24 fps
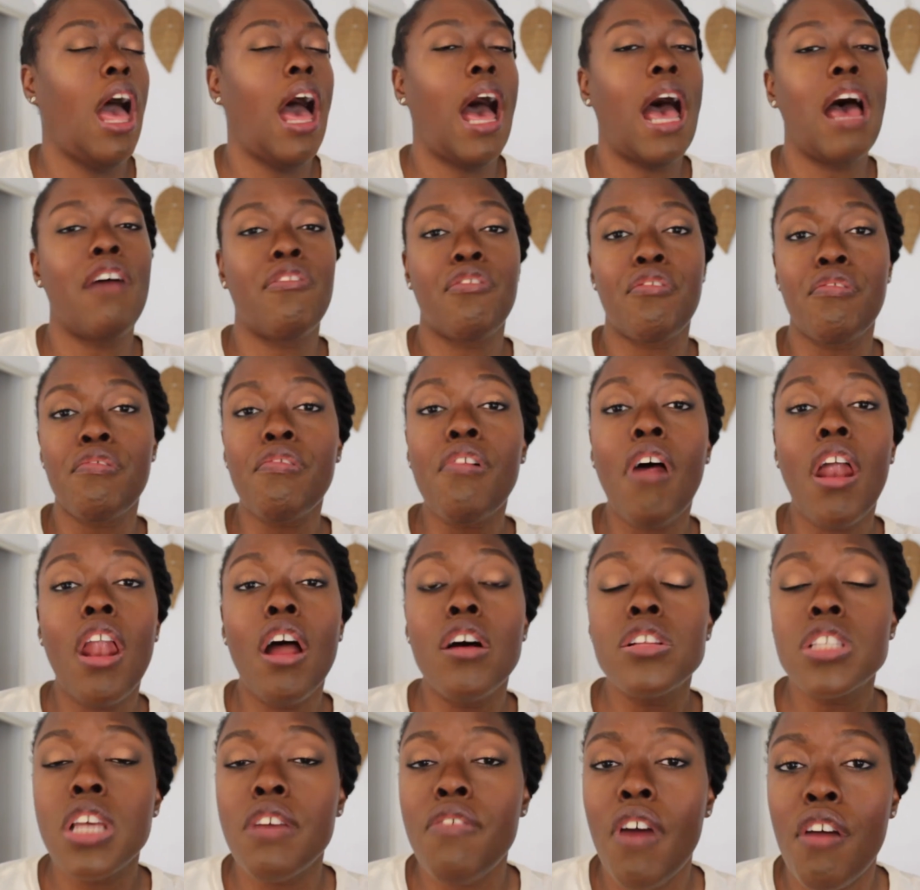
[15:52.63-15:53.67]
I've run
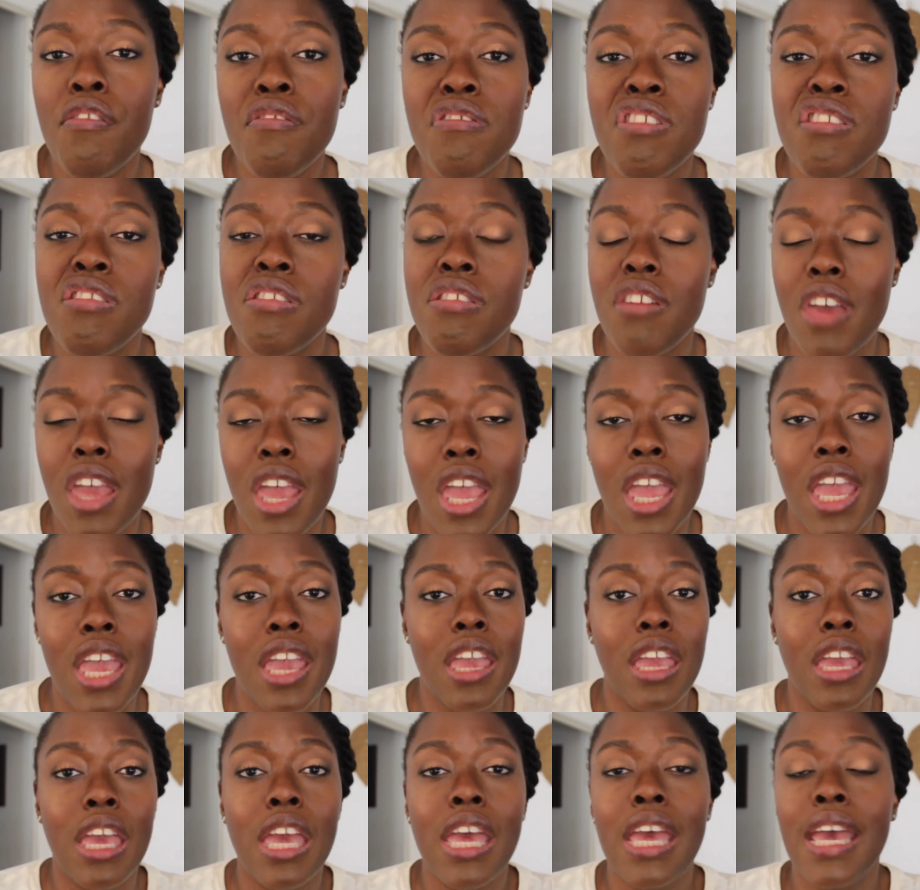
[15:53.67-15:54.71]
out of
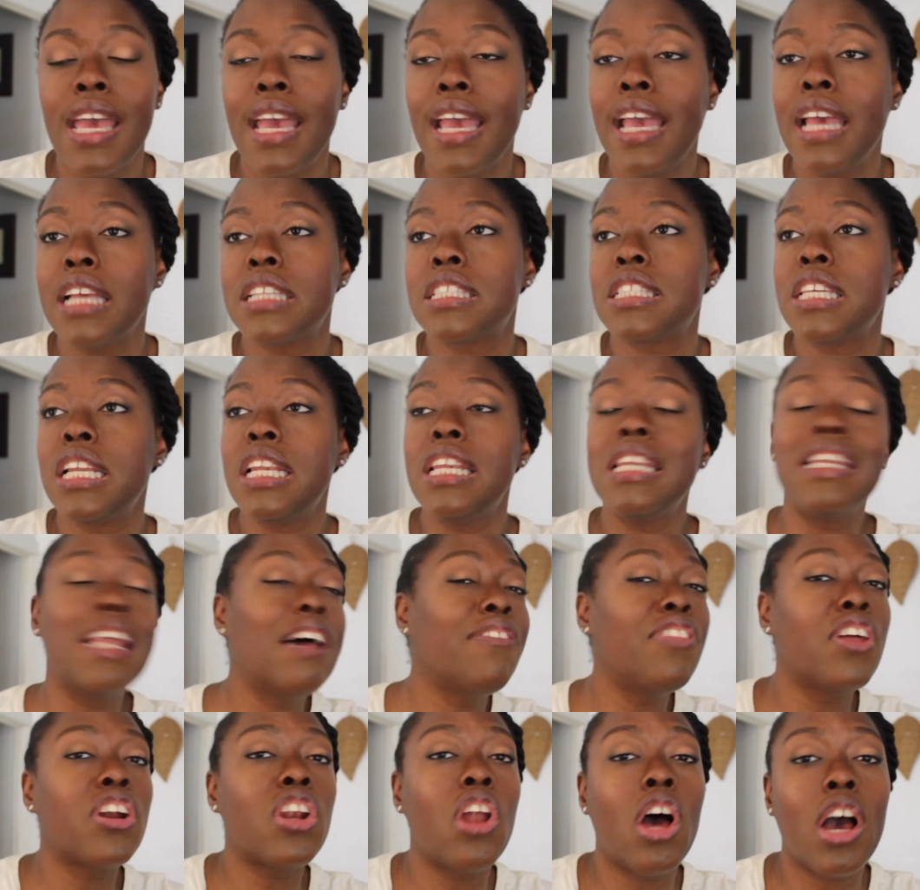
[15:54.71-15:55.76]
everything, it's
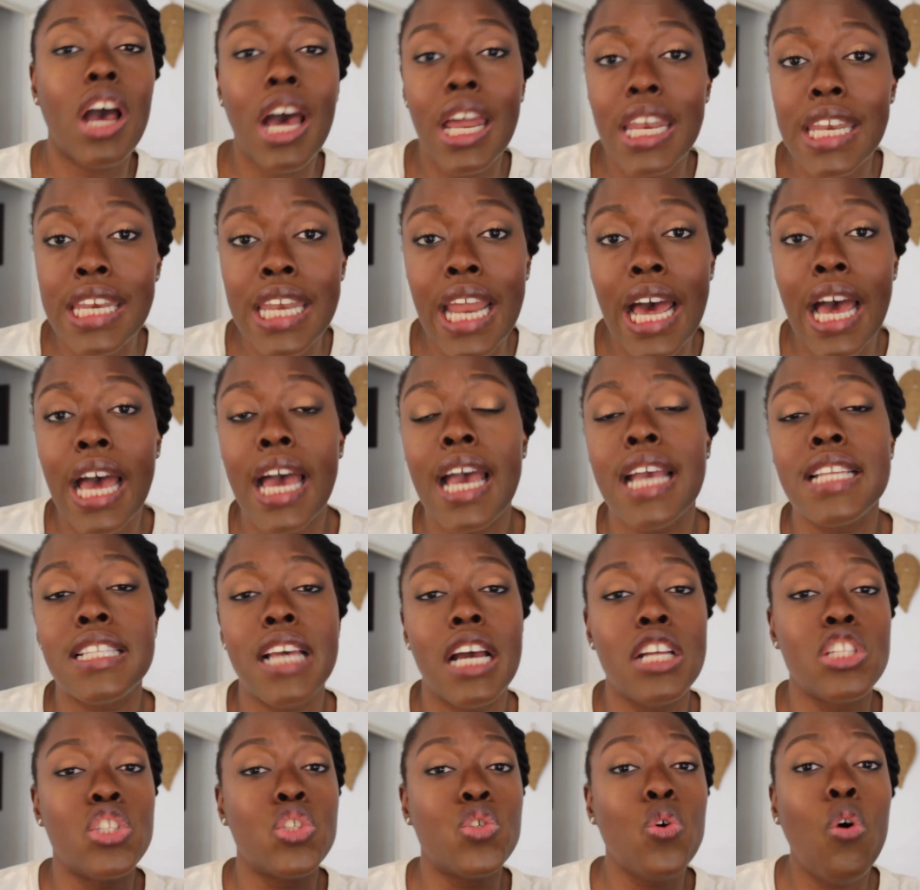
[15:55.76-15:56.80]
11 o'clock at night,
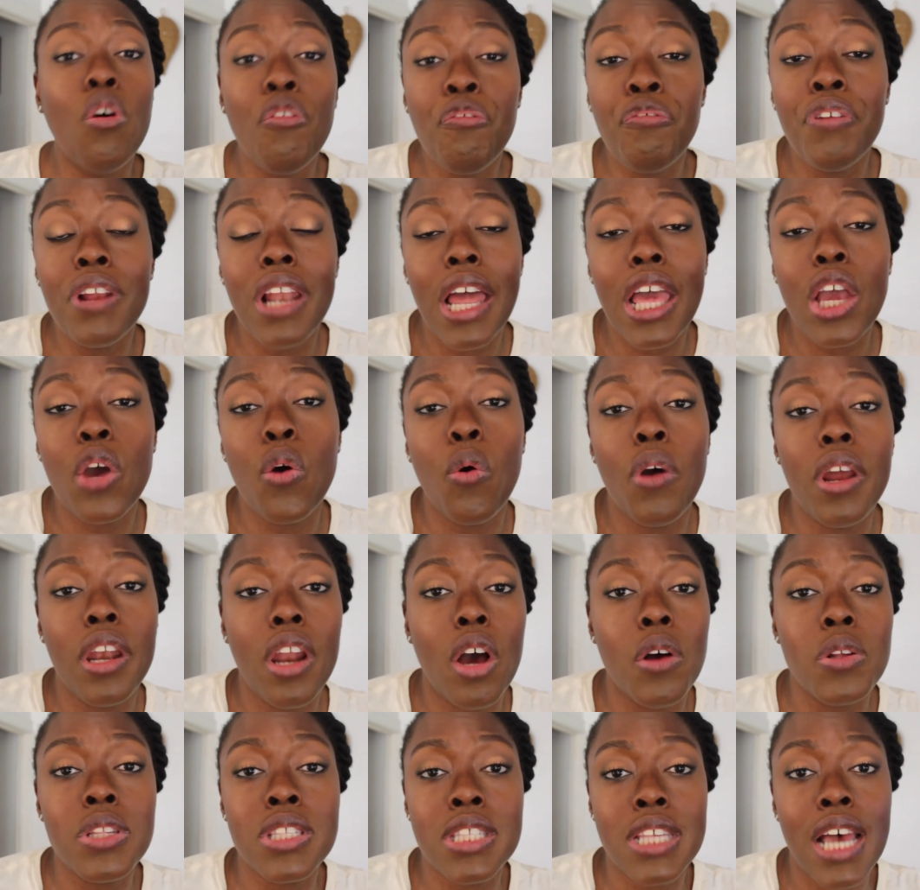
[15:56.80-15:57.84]
I don't feel like going
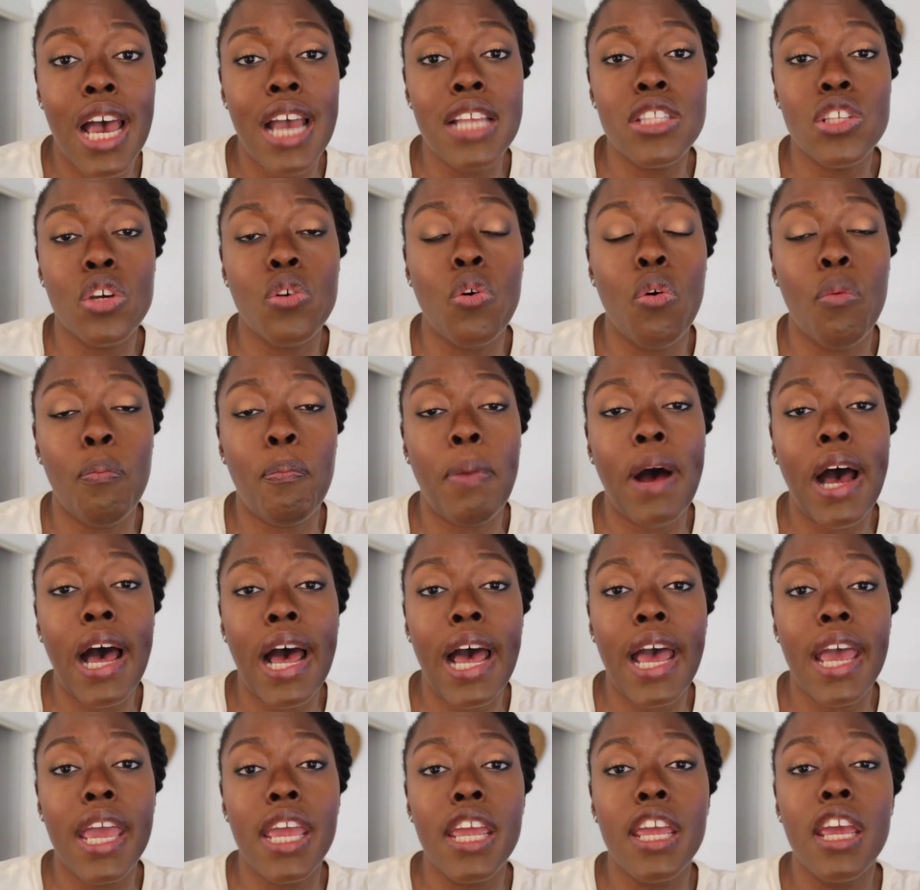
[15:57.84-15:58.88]
outside to go
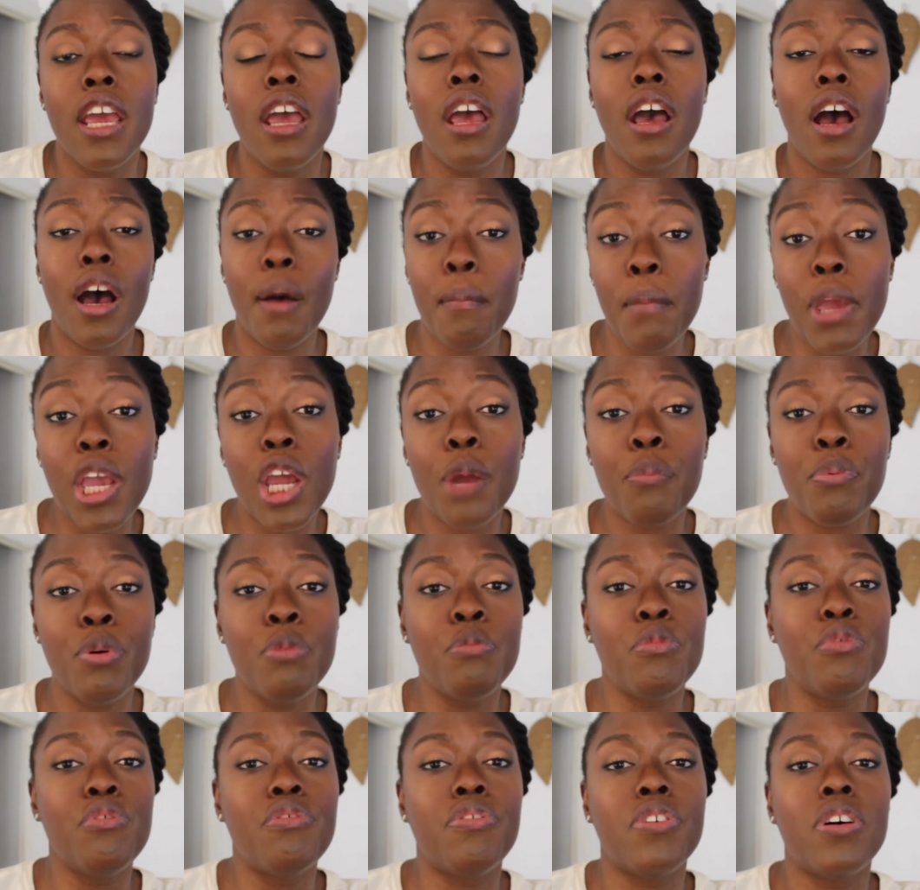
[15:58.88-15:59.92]
buy a makeup
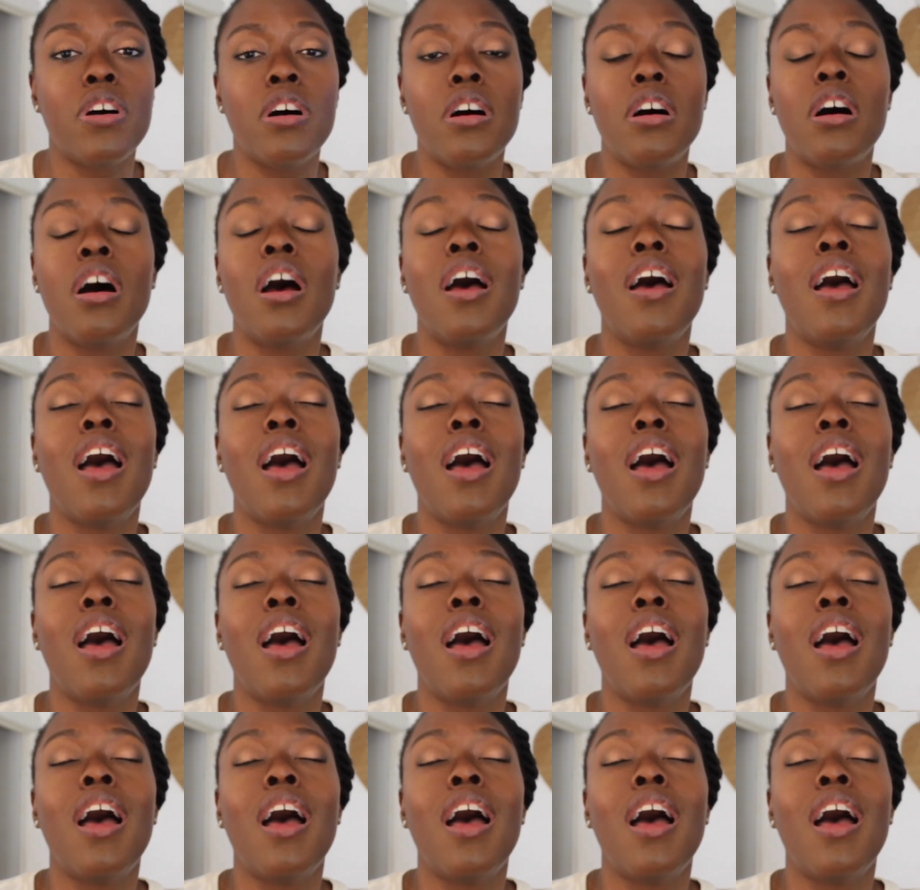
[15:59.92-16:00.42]
remover.